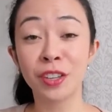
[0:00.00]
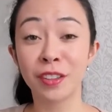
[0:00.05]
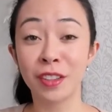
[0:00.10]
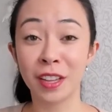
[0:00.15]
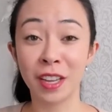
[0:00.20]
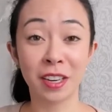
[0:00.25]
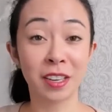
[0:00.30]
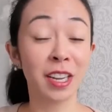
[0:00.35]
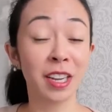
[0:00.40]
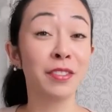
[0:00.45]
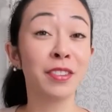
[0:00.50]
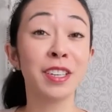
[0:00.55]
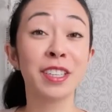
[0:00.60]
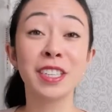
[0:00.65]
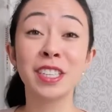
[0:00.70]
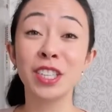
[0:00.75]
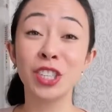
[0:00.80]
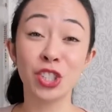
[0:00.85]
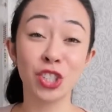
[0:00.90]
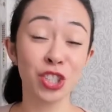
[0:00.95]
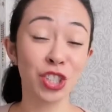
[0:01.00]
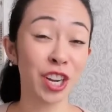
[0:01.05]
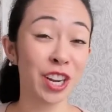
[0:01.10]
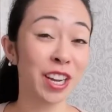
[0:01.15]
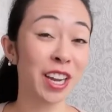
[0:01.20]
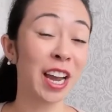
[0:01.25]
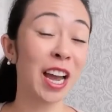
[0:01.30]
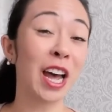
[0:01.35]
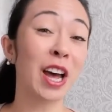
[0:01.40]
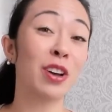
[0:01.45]
then definitely
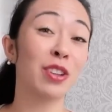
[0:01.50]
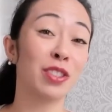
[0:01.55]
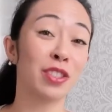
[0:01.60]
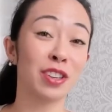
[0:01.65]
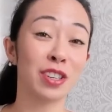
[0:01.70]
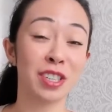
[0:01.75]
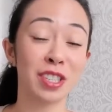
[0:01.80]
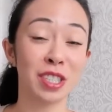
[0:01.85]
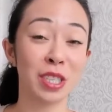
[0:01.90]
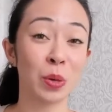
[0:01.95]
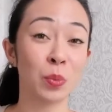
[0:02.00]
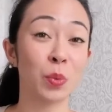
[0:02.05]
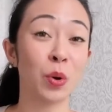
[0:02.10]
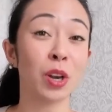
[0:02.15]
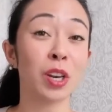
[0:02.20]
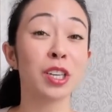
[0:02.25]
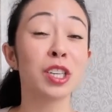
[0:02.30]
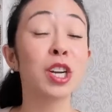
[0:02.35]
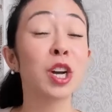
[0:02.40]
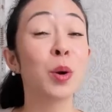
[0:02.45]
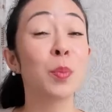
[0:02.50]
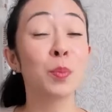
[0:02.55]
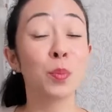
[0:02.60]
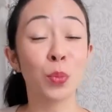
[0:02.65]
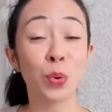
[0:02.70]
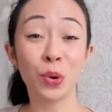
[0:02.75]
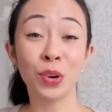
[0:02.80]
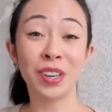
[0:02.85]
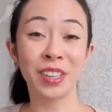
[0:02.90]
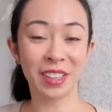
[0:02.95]
check out the D'Cent wallet
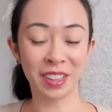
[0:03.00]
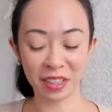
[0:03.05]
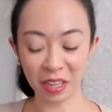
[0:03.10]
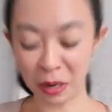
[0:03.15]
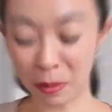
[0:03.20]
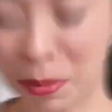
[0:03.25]
more in depth.